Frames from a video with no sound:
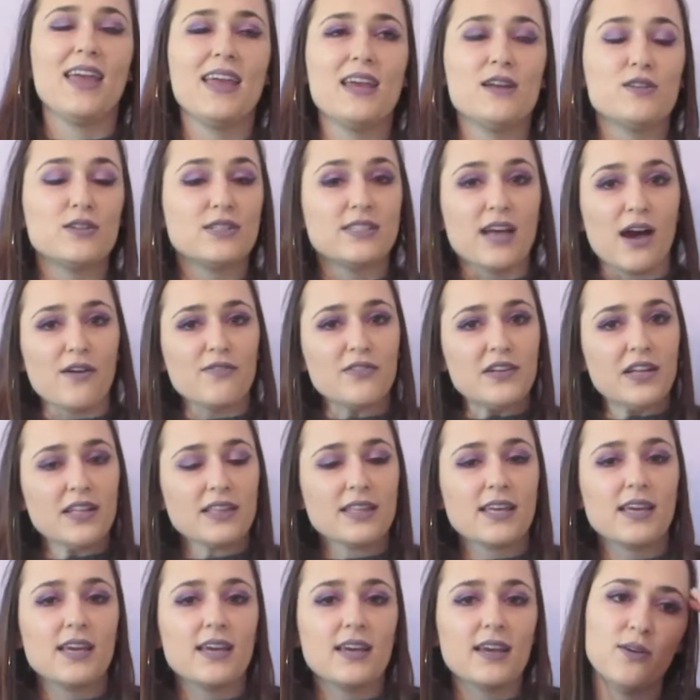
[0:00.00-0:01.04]
It
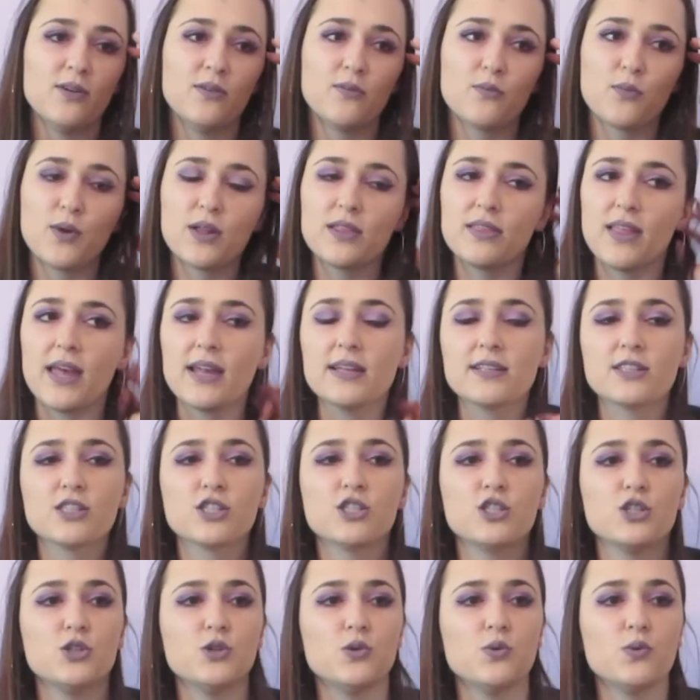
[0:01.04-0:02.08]
definitely relates
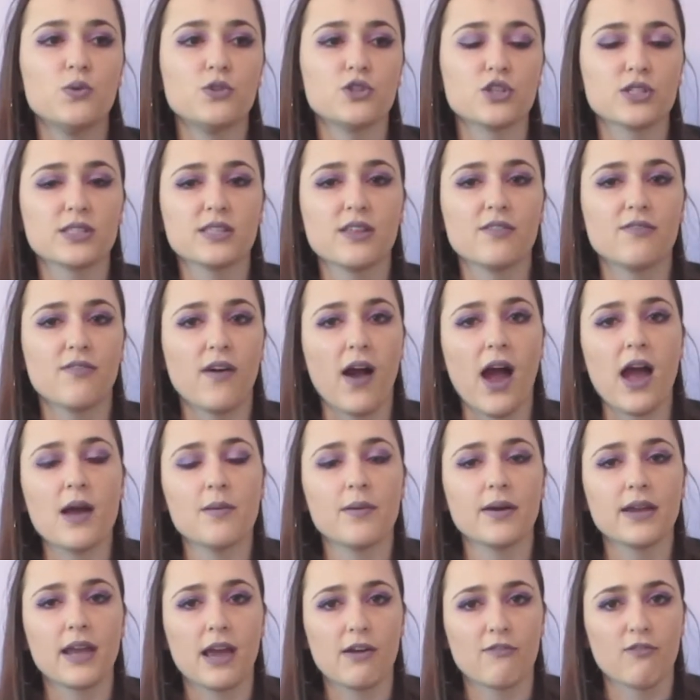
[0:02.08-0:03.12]
to just the vibe
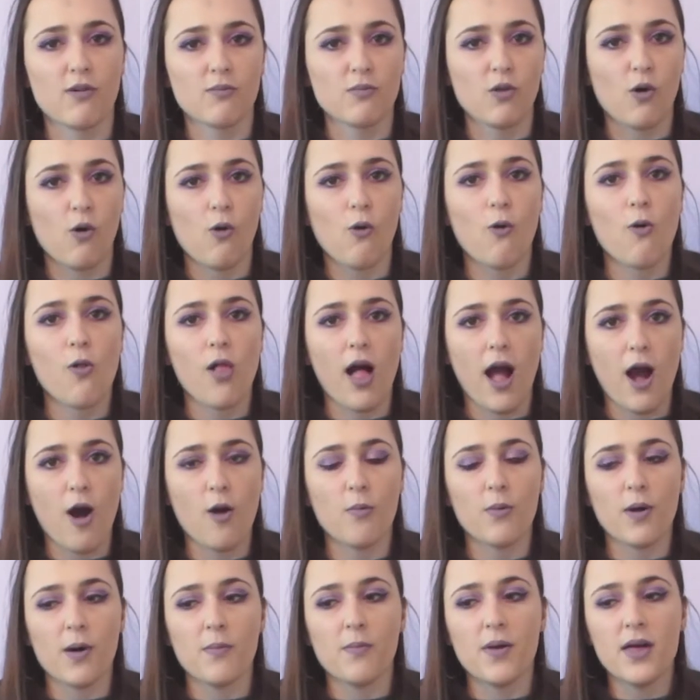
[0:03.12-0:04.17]
I get from the whole
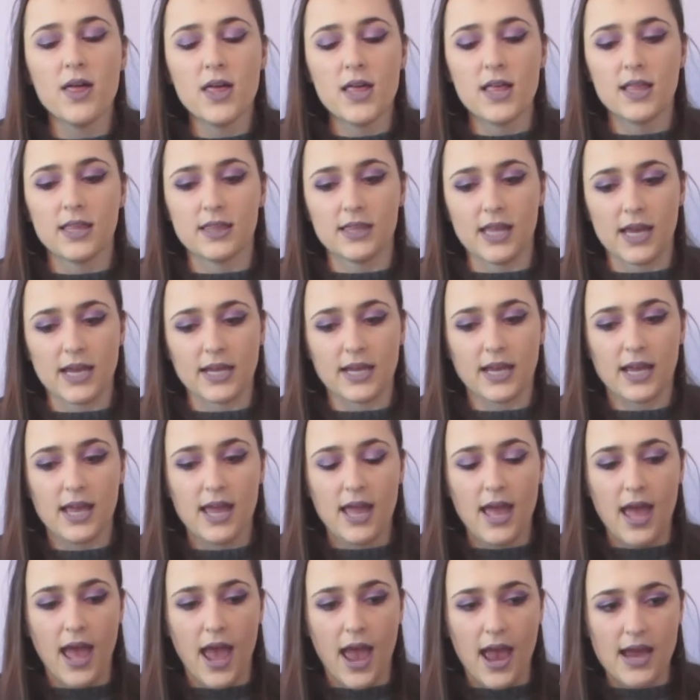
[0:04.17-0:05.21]
album. Like,
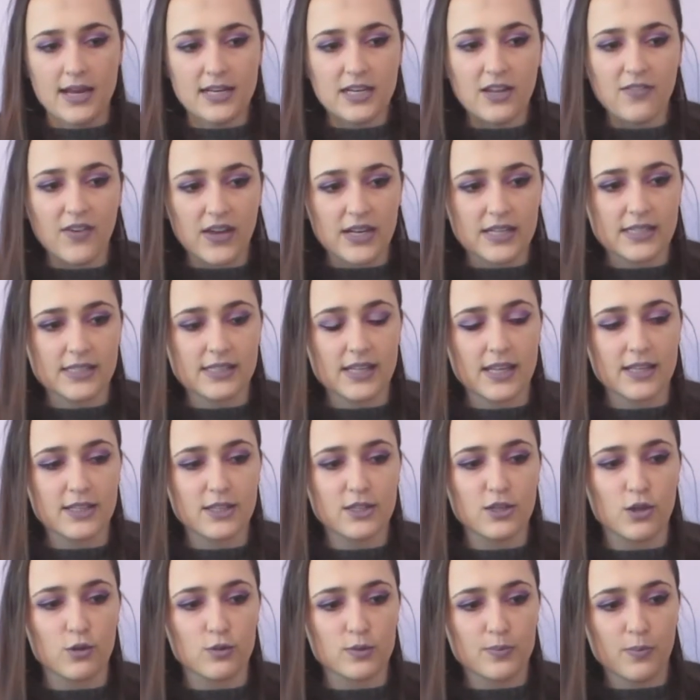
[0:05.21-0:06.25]
end of
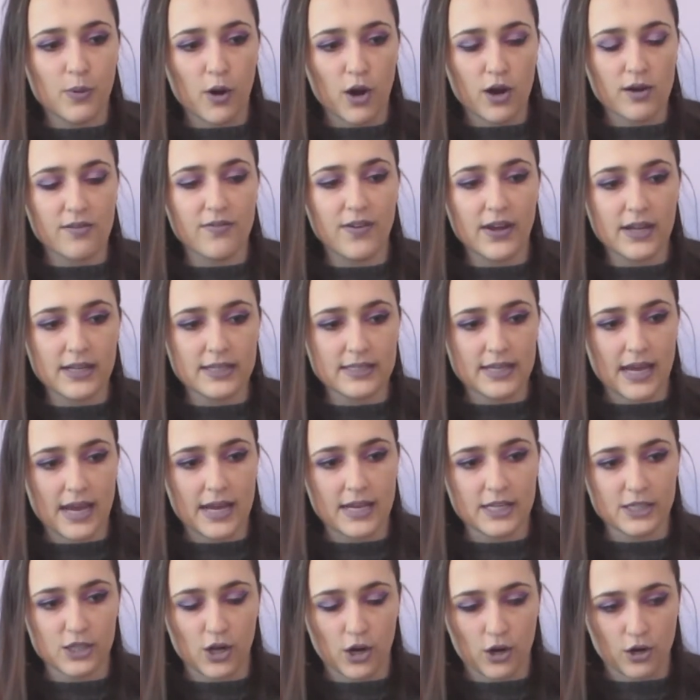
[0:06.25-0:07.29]
innocence, those perfect
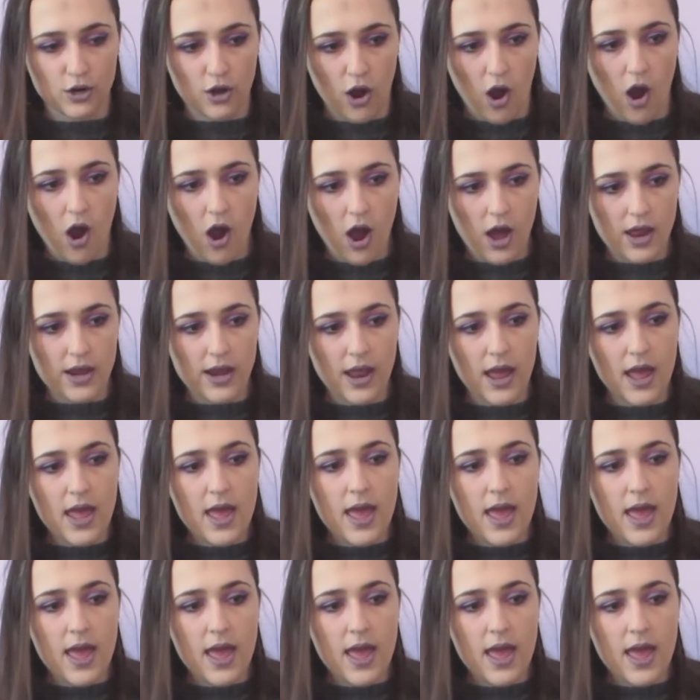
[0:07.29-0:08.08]
days are gone,